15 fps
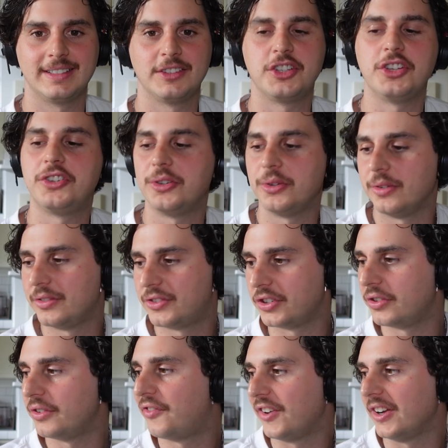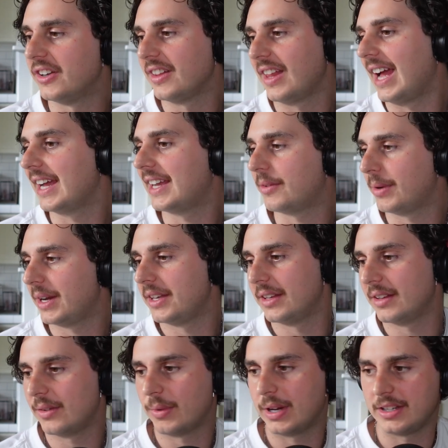Did you feel like
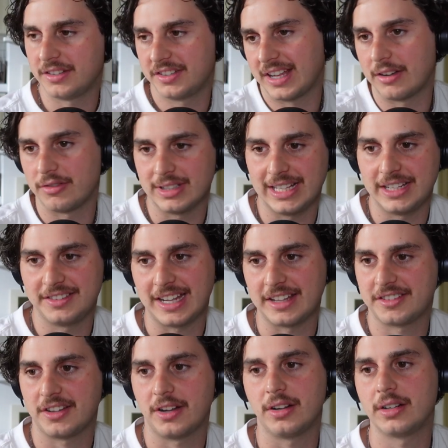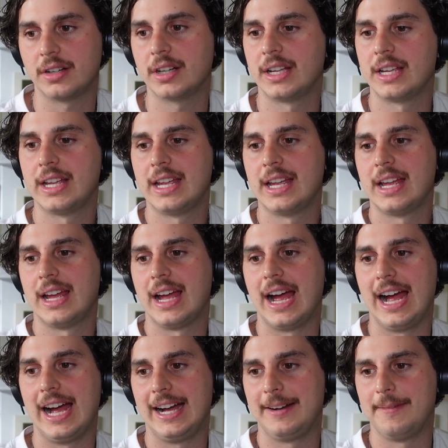when you say release that song,
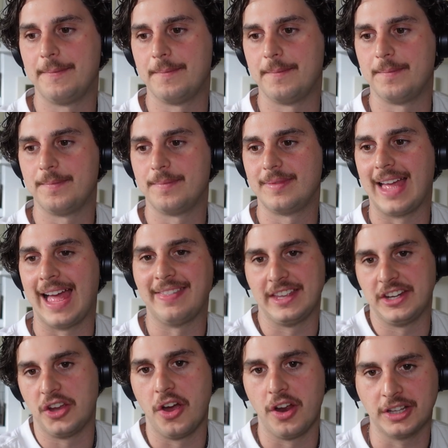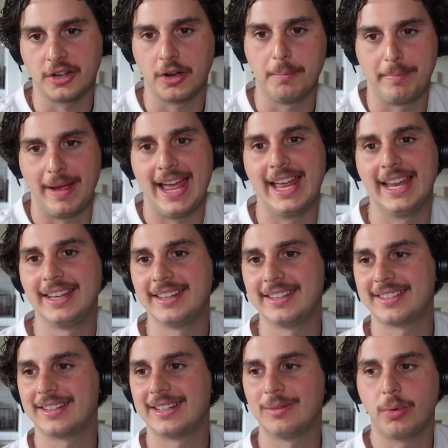and then you heard it got
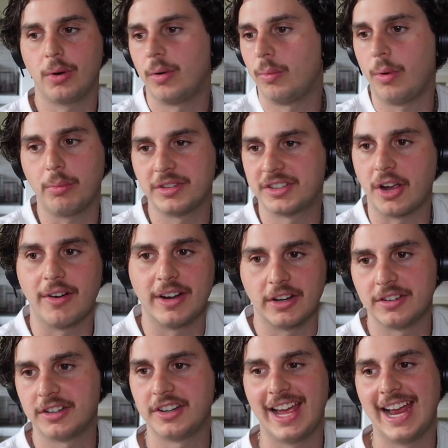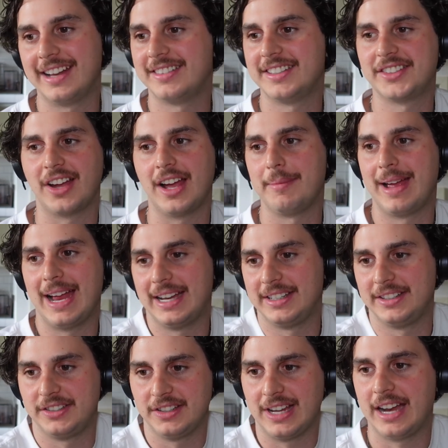banned, what was going on in your head at the time? How
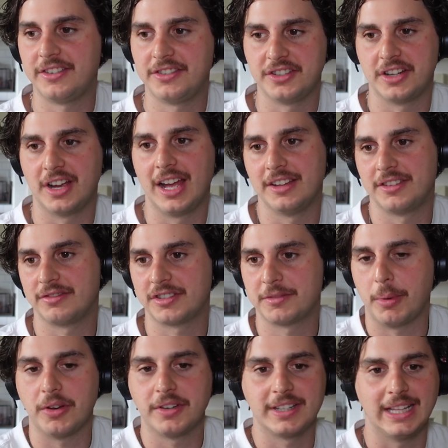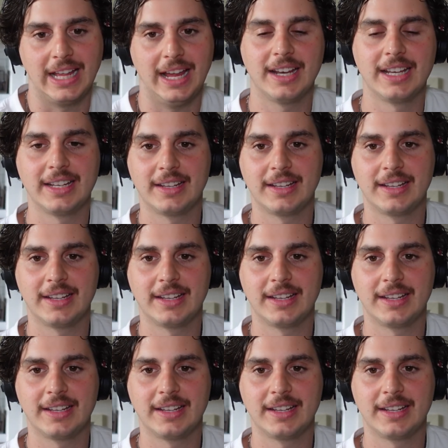did you guys respond to that?